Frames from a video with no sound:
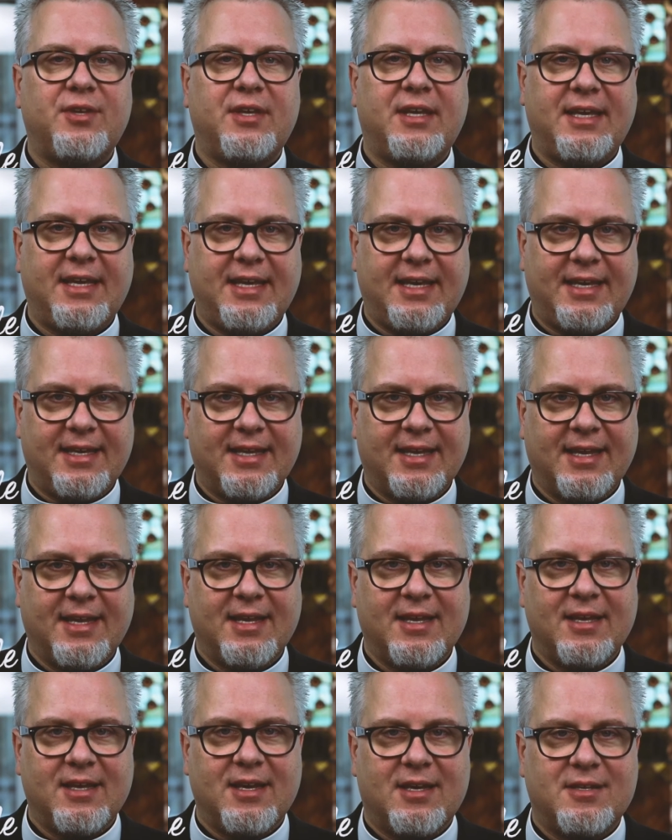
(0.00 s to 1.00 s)
to eat
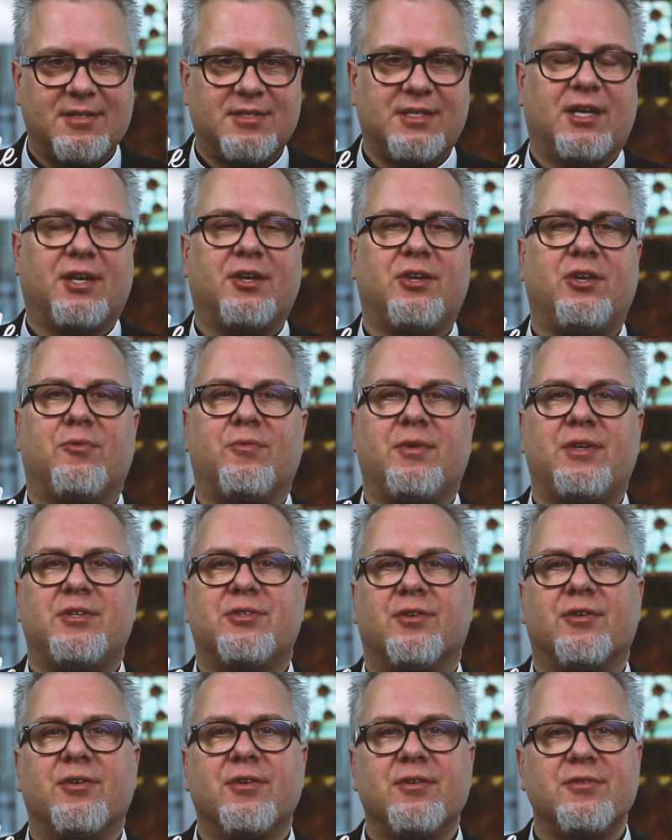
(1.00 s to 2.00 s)
until you
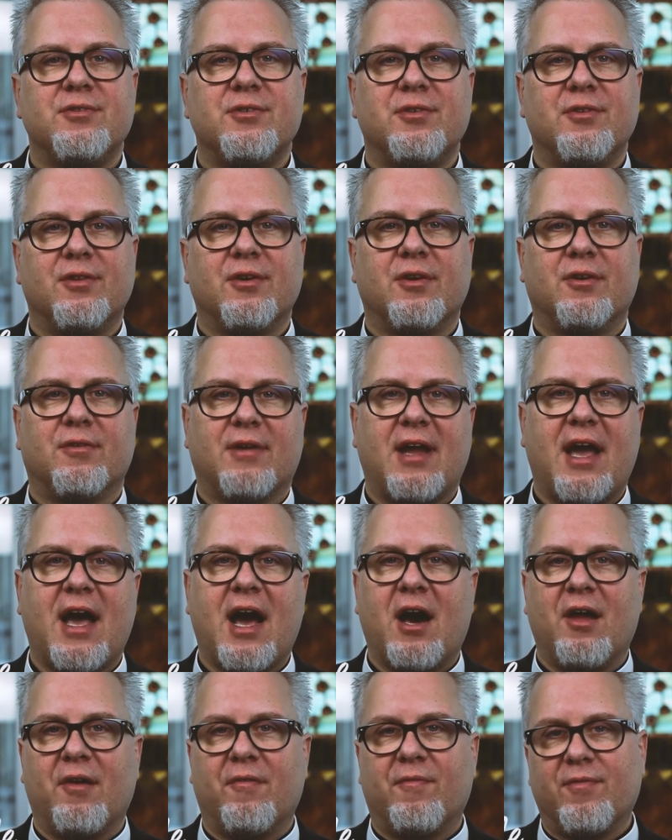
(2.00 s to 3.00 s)
return to the
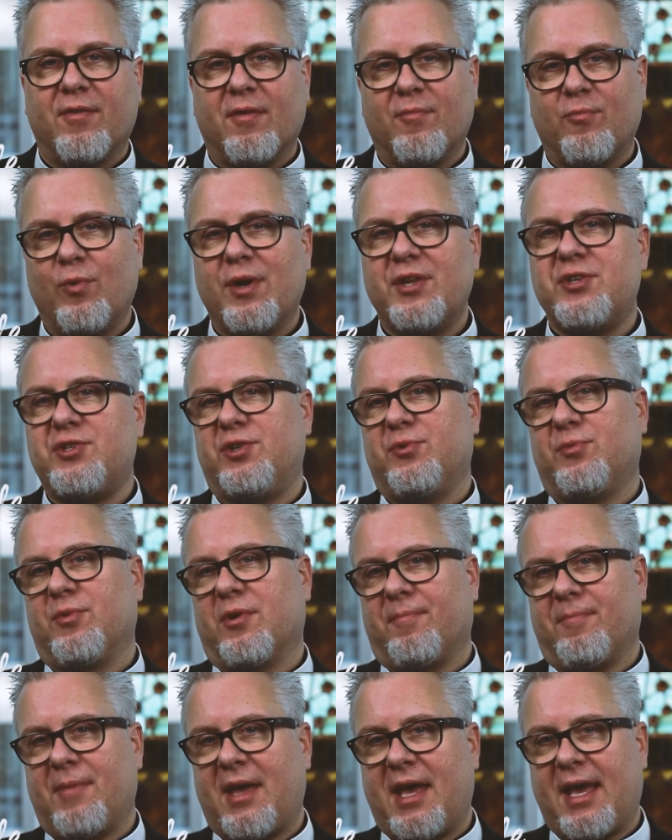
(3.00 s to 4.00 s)
ground from which you
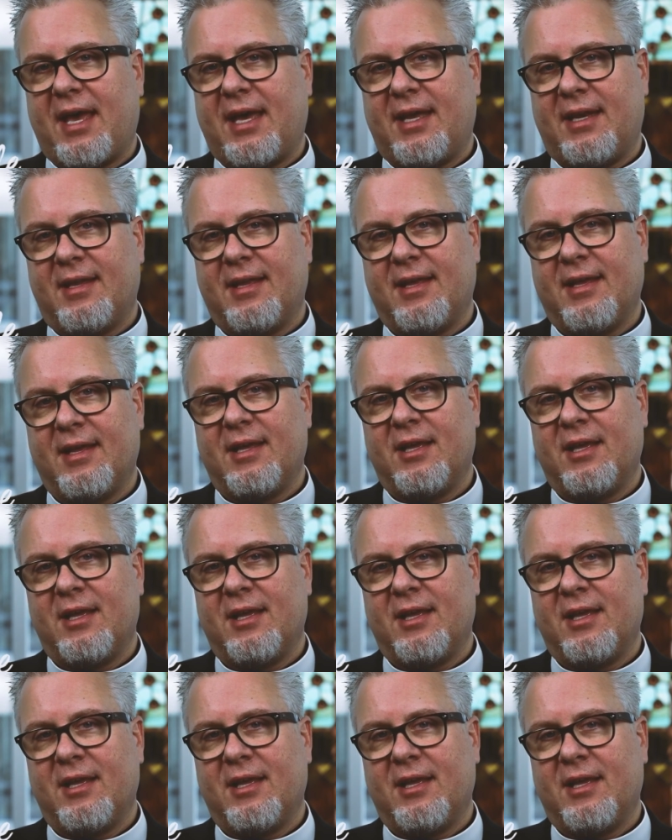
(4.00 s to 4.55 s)
were made.